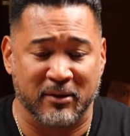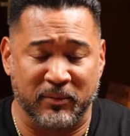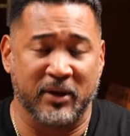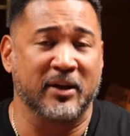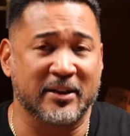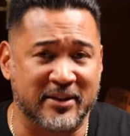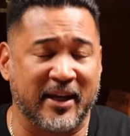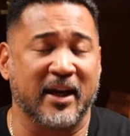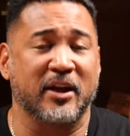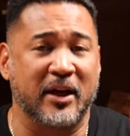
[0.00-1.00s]
where you're not
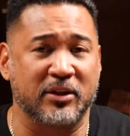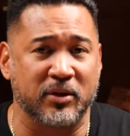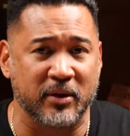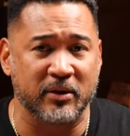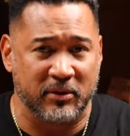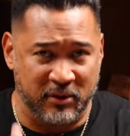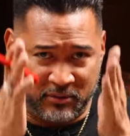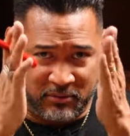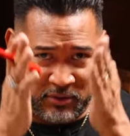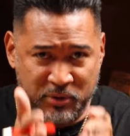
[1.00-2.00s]
scaling, you're not growing,
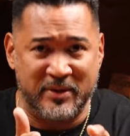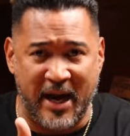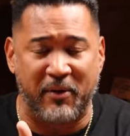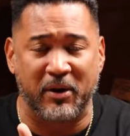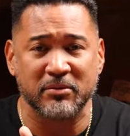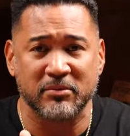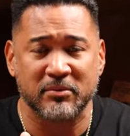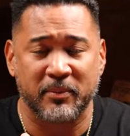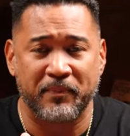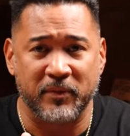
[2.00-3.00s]
you're too narrow,
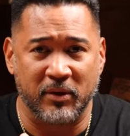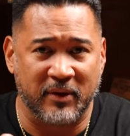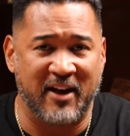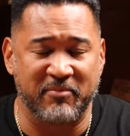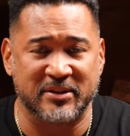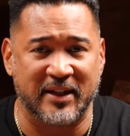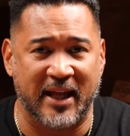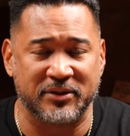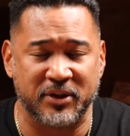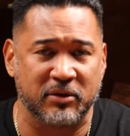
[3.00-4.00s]
you don't have much
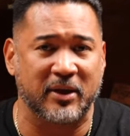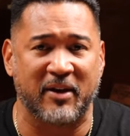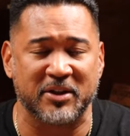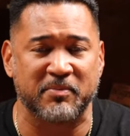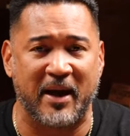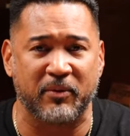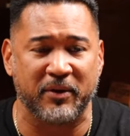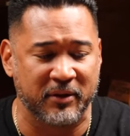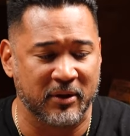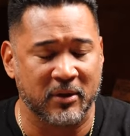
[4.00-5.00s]
latitude, you don't have much
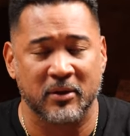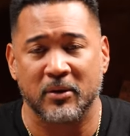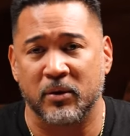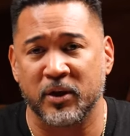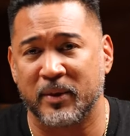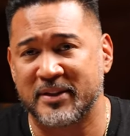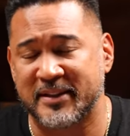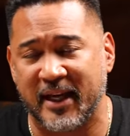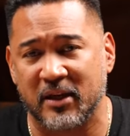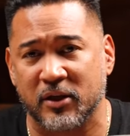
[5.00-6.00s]
bandwidth, or you want to
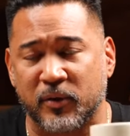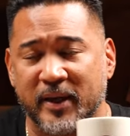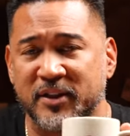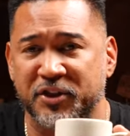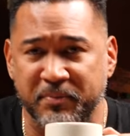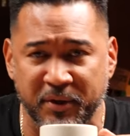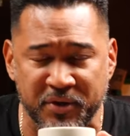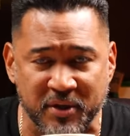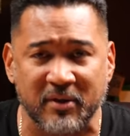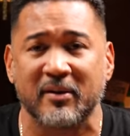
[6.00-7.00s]
scale and create
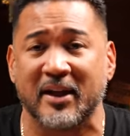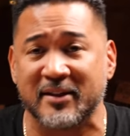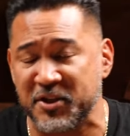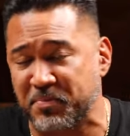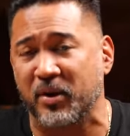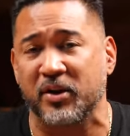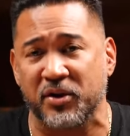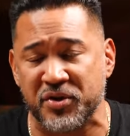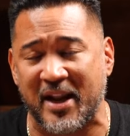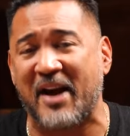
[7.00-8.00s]
distribution? At this point,
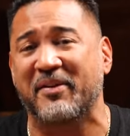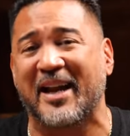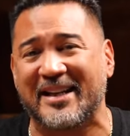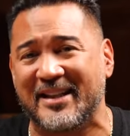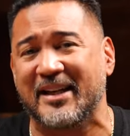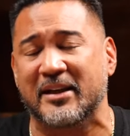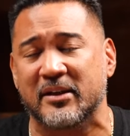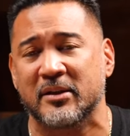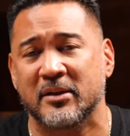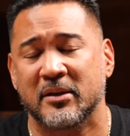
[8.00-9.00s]
you should have an idea